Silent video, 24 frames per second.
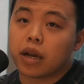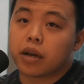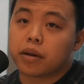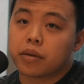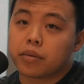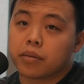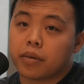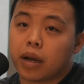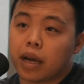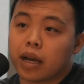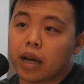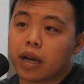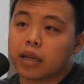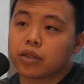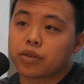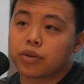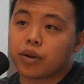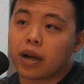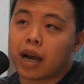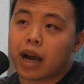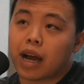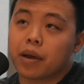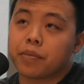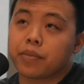Yeah, I
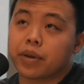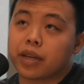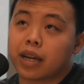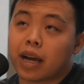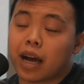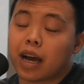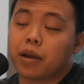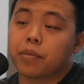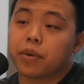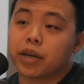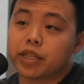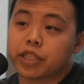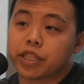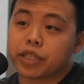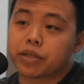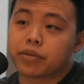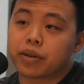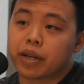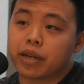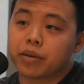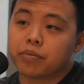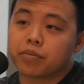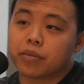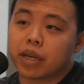do a high bid, high budget,
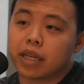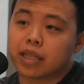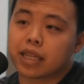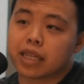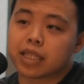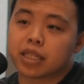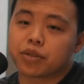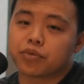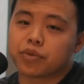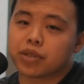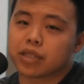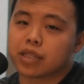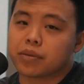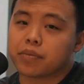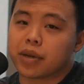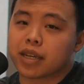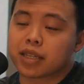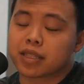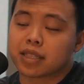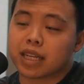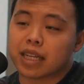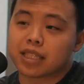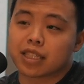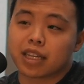right? Okay. It doesn't really
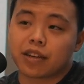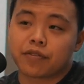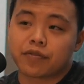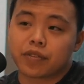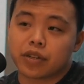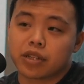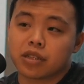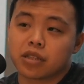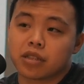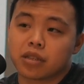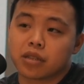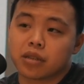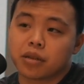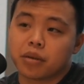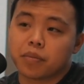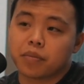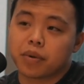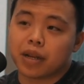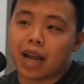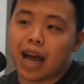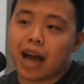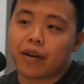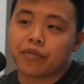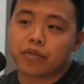make sense at first,
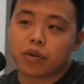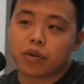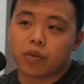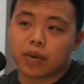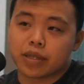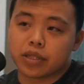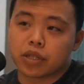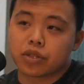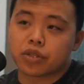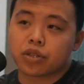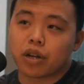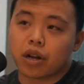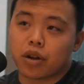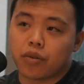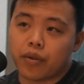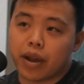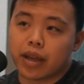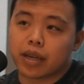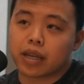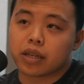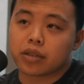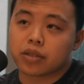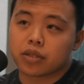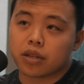but after once you start
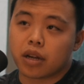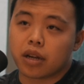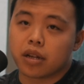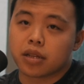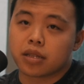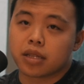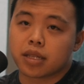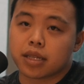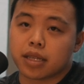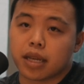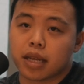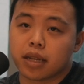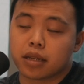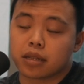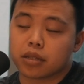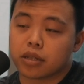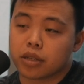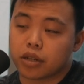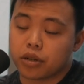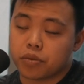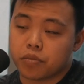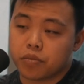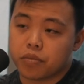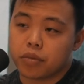ranking, you start seeing, you
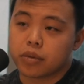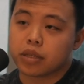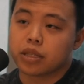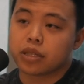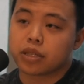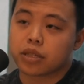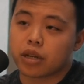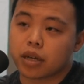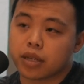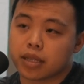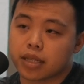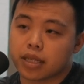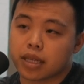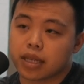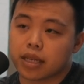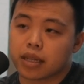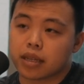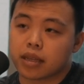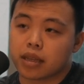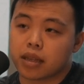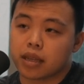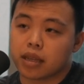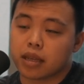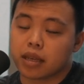know, you start
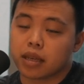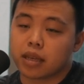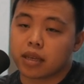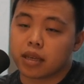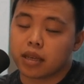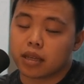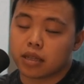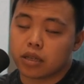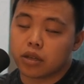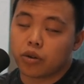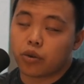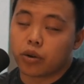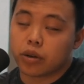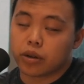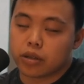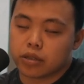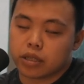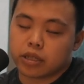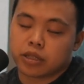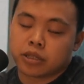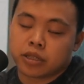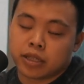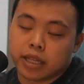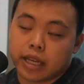seeing the
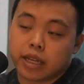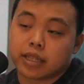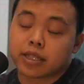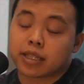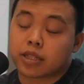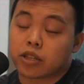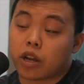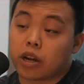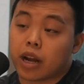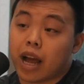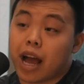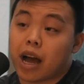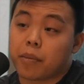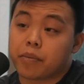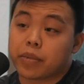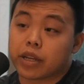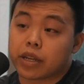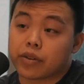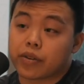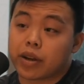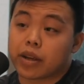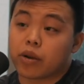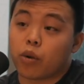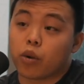sales start
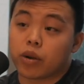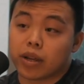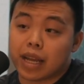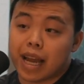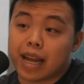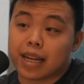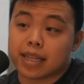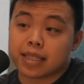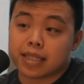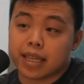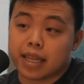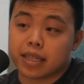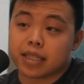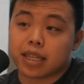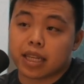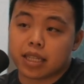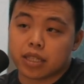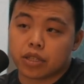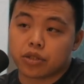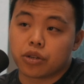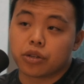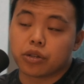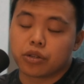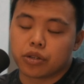happening, right? Organic sales,
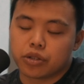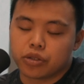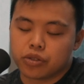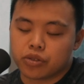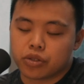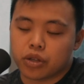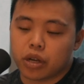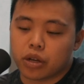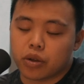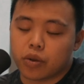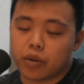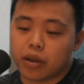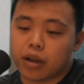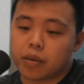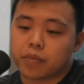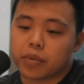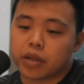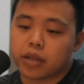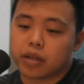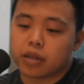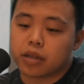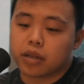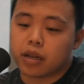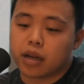because you start going up
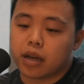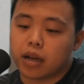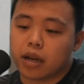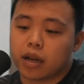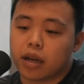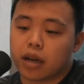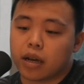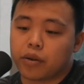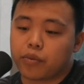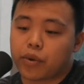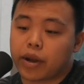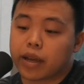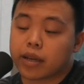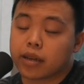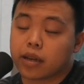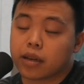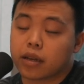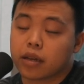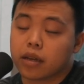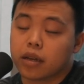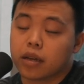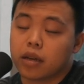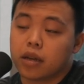in ranking.